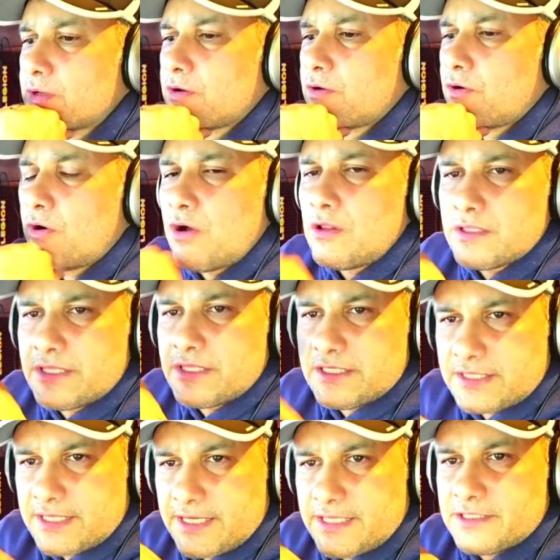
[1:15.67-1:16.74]
all of these
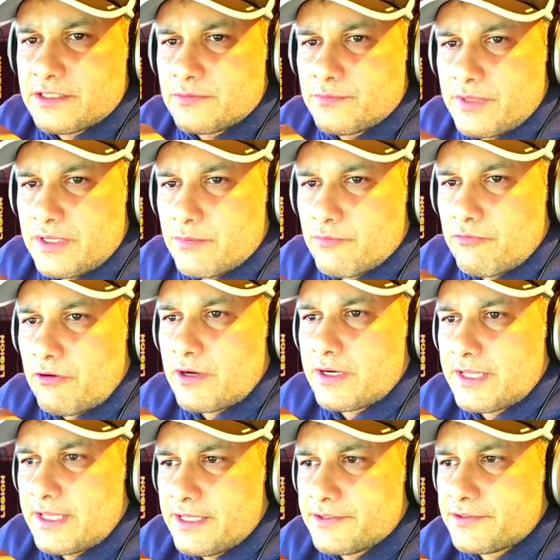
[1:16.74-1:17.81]
cases being brought
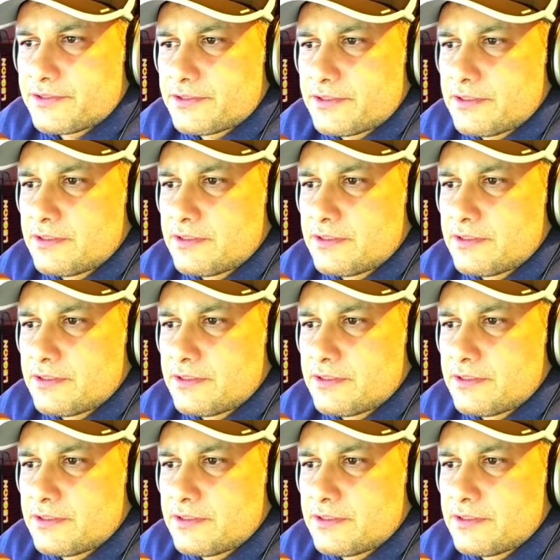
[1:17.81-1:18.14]
against